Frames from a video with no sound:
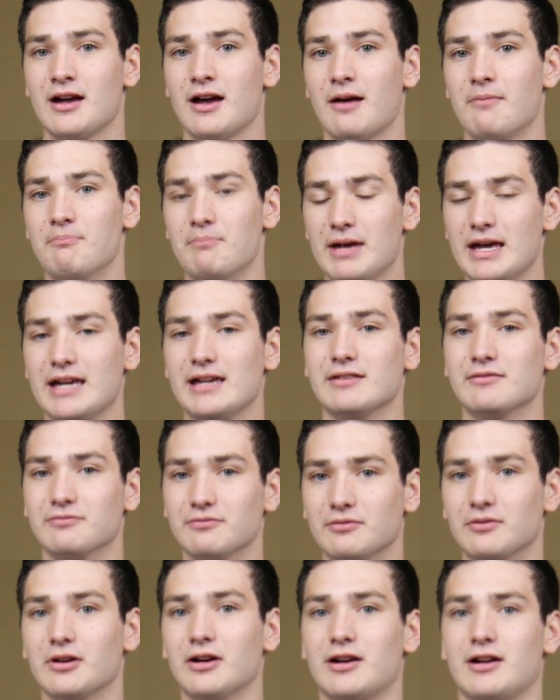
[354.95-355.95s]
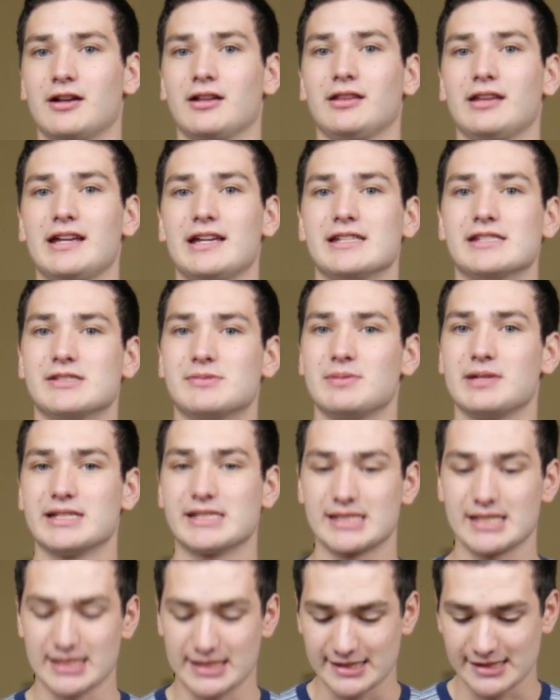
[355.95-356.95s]
main uh, lens, because
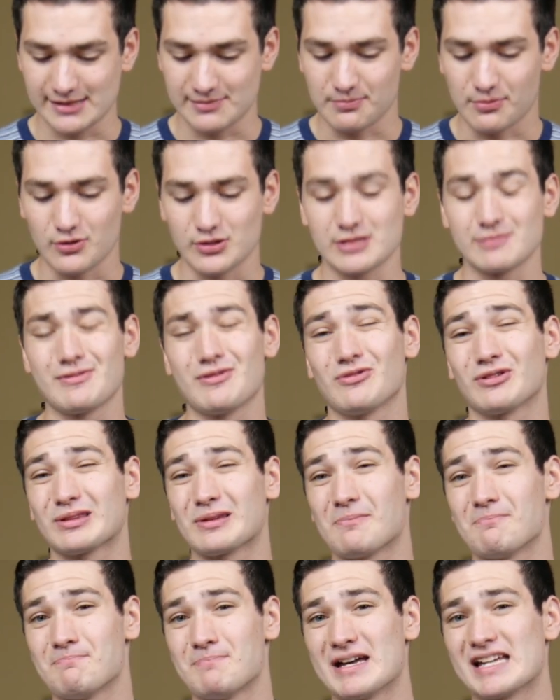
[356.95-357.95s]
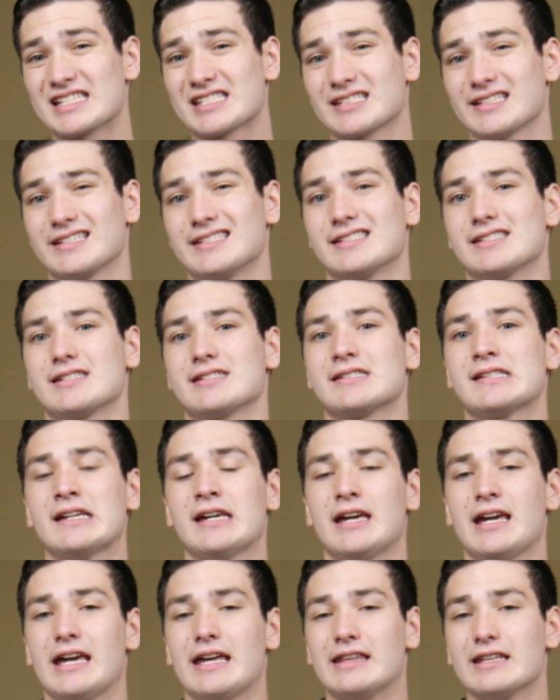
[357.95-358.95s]
this is supposed to be one of the best lenses.
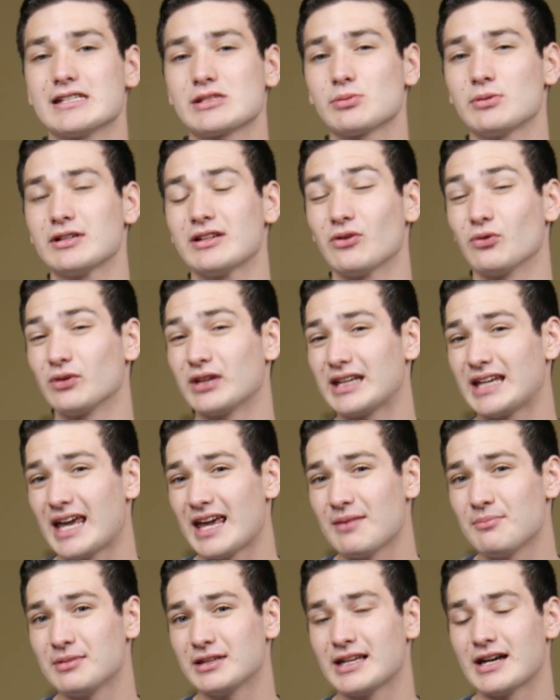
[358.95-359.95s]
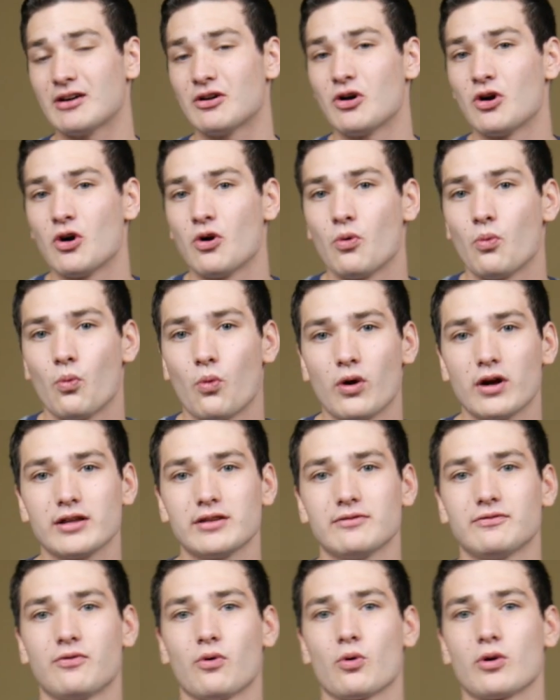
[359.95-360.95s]
And this one only came in at
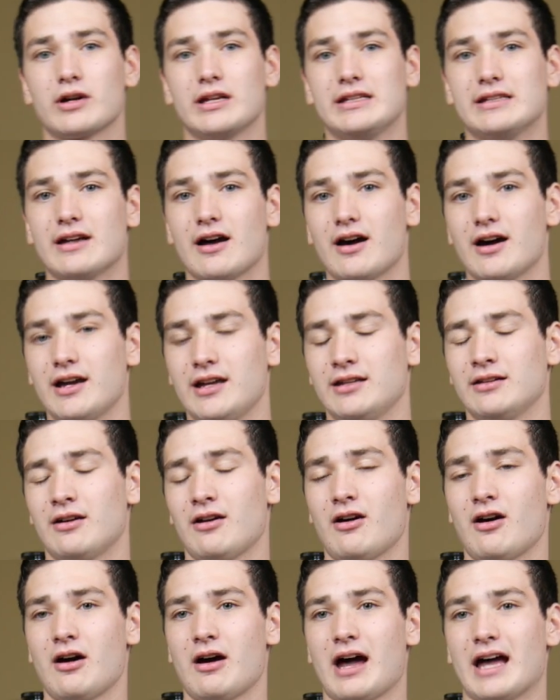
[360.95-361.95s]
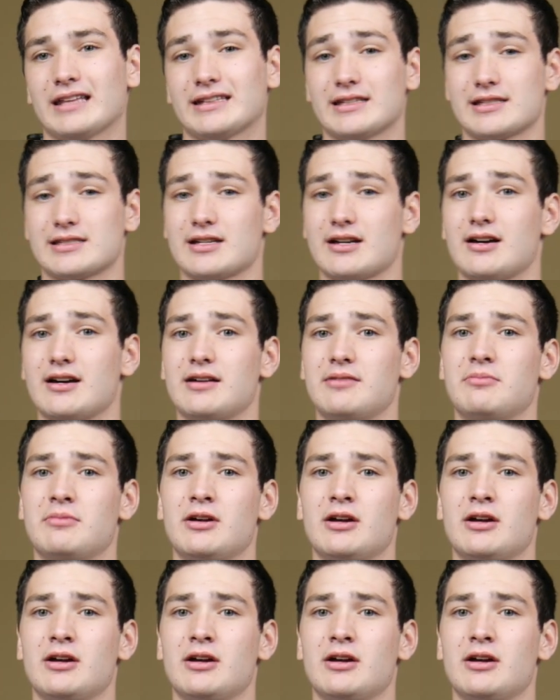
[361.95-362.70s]
149 uh, at the time